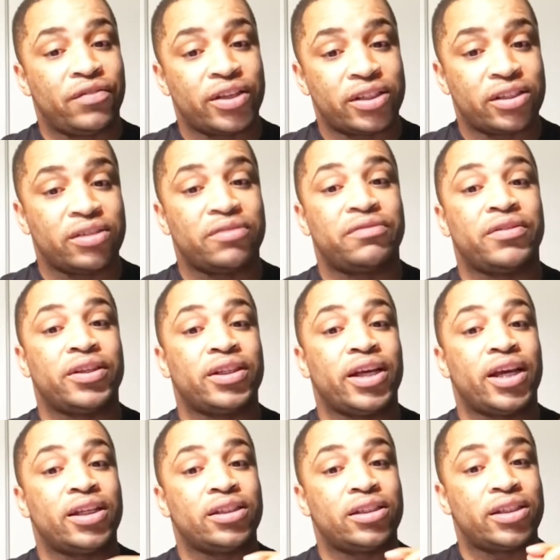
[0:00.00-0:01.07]
divisive
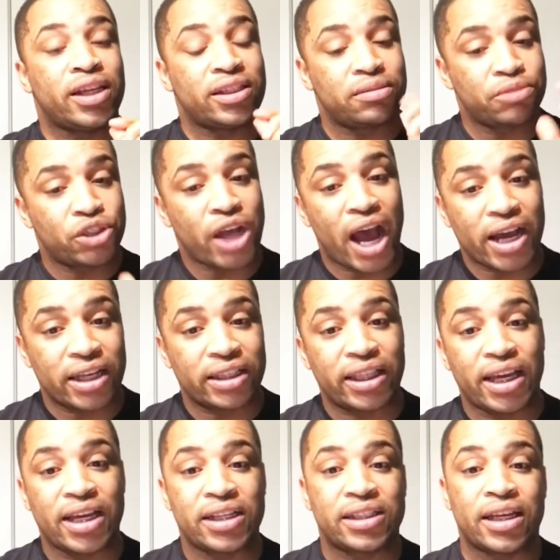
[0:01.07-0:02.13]
and say some
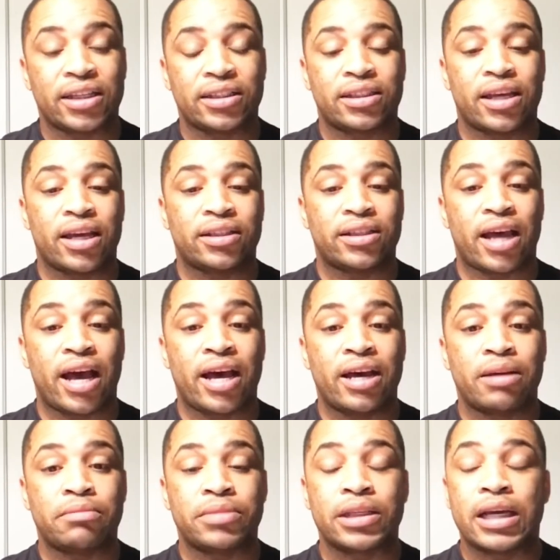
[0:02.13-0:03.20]
shocking things at
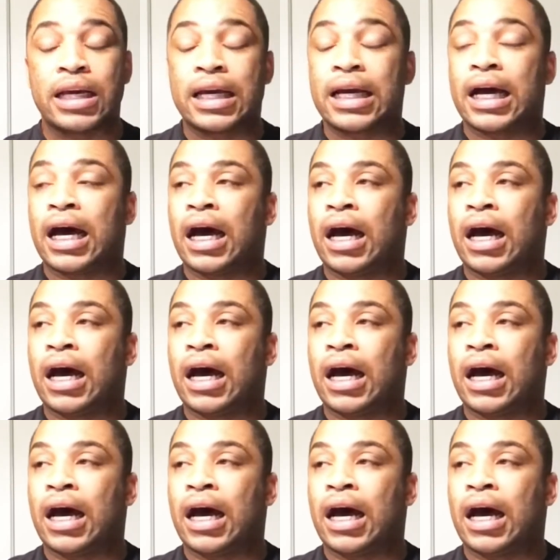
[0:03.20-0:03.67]
times.